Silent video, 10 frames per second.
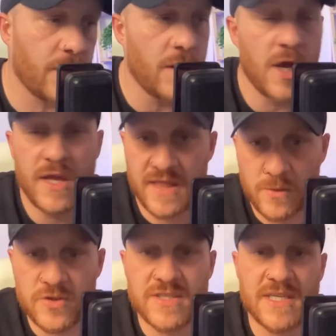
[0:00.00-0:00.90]
But
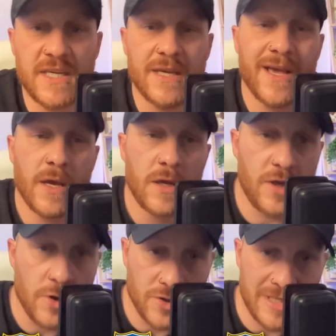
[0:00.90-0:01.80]
they would see,
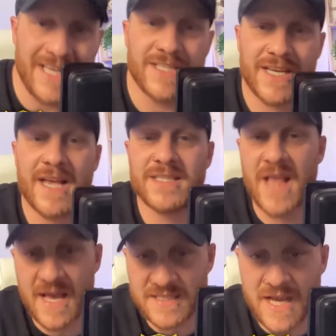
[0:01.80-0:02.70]
you know, Leeds
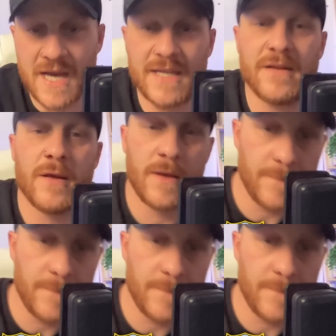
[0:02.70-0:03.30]
against their side.